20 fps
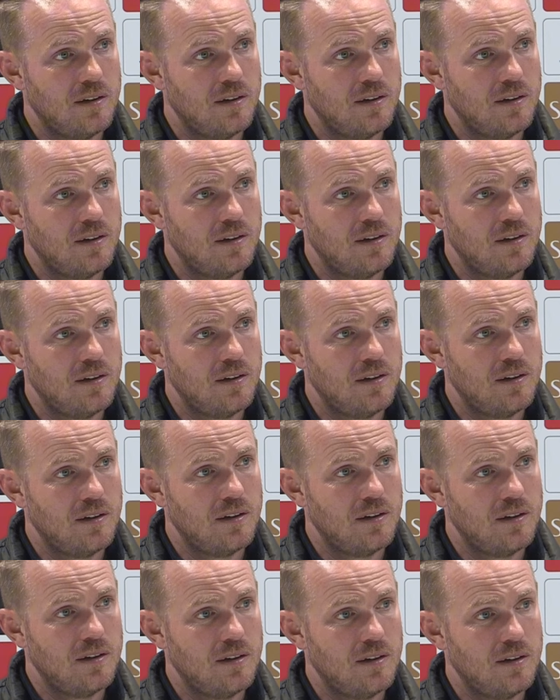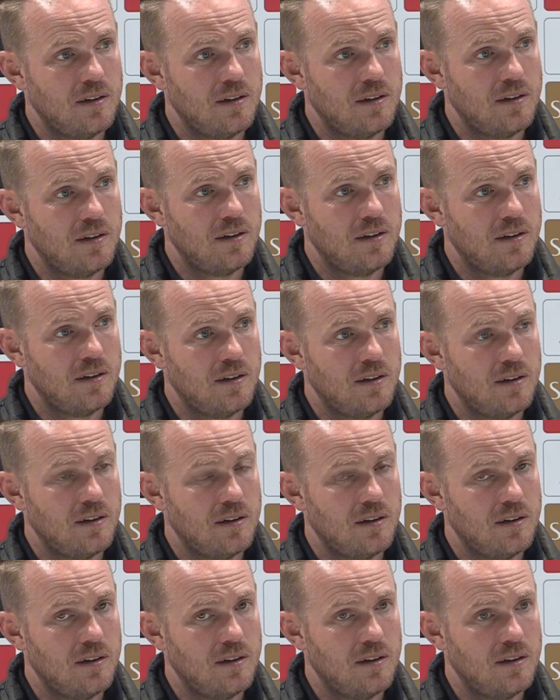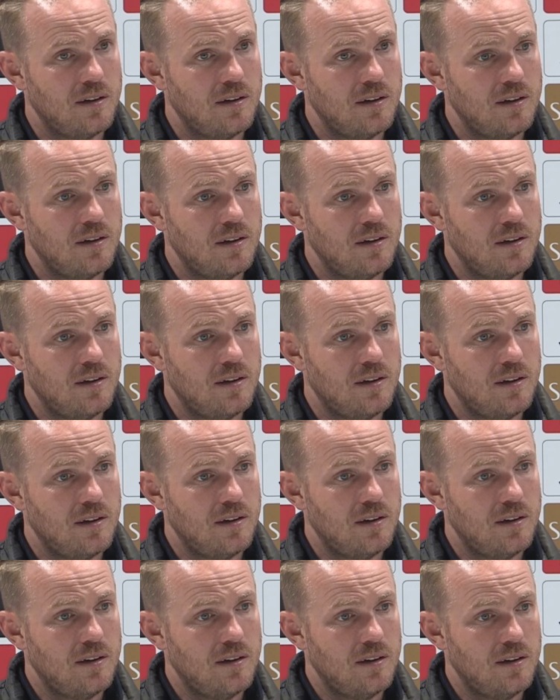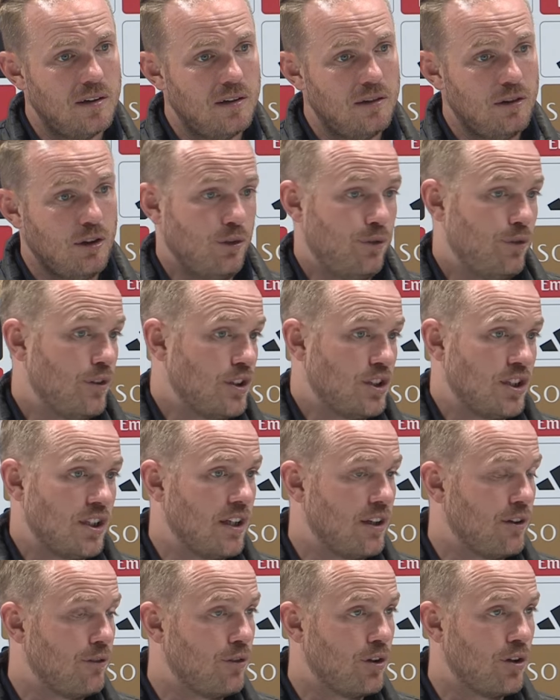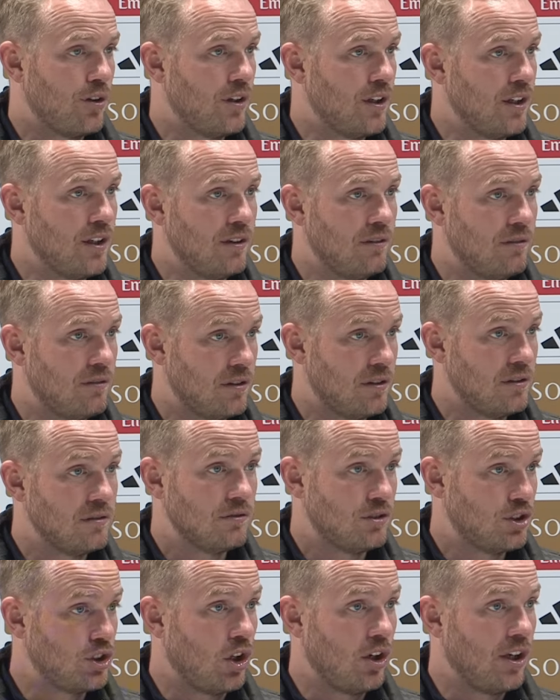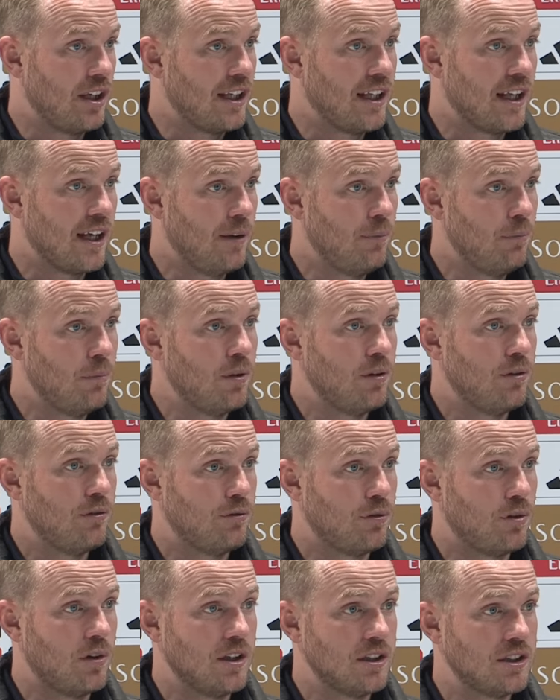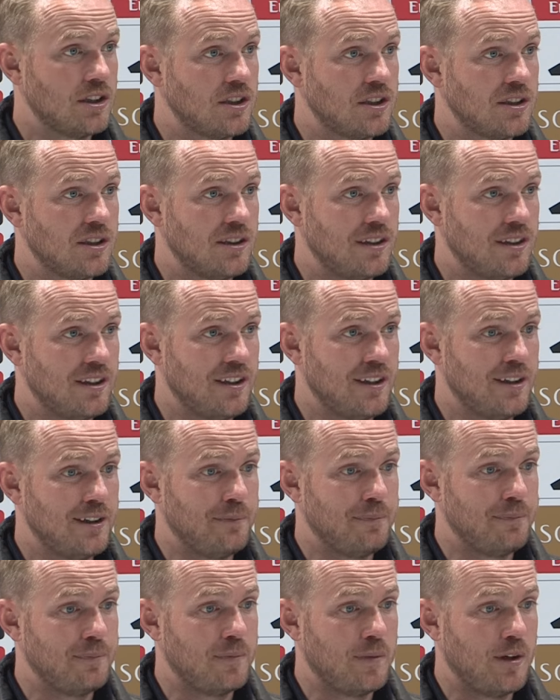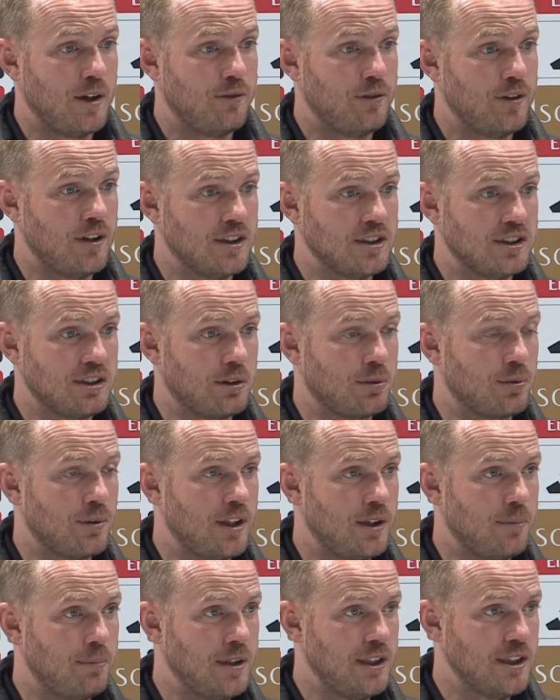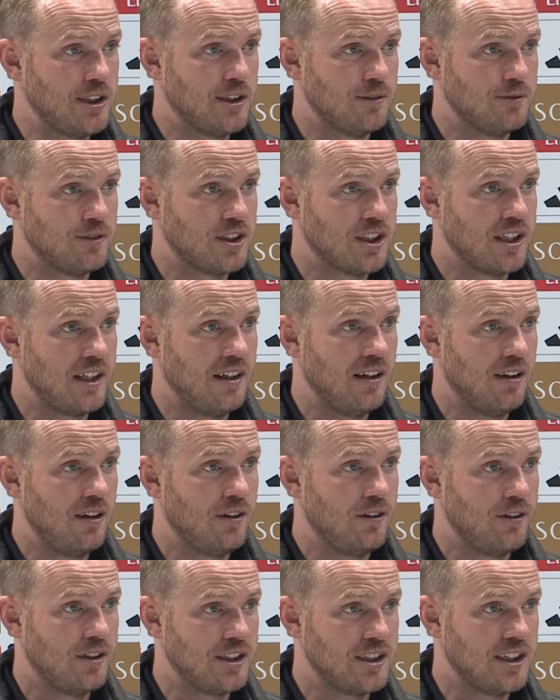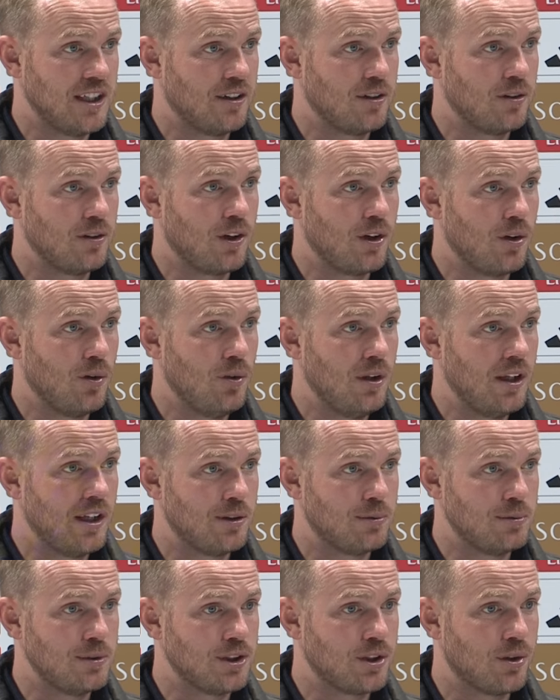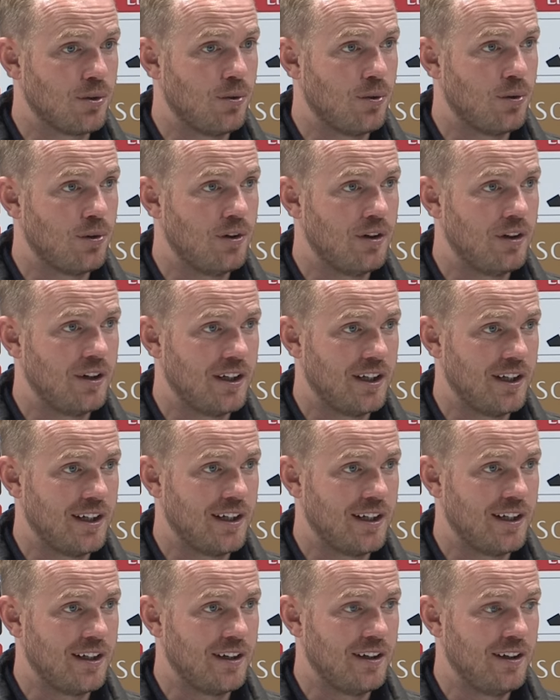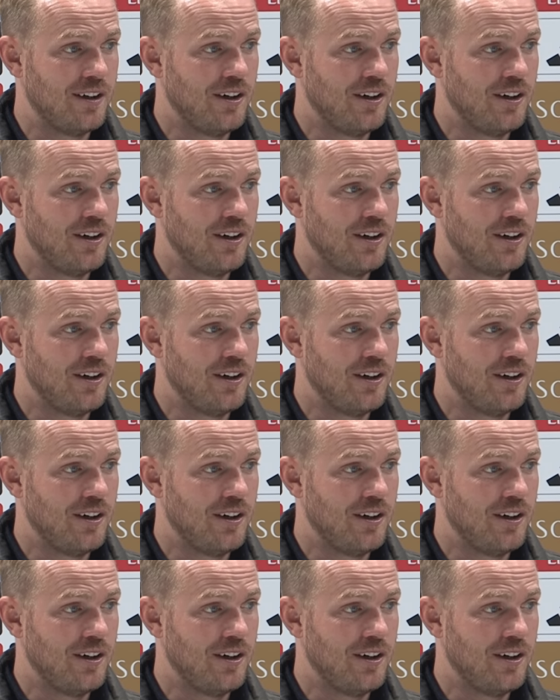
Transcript: how you see her role evolving through the season? I think she had a very solid game for us. Um, I think it's a great piece of skill on the second goal that we score, uh,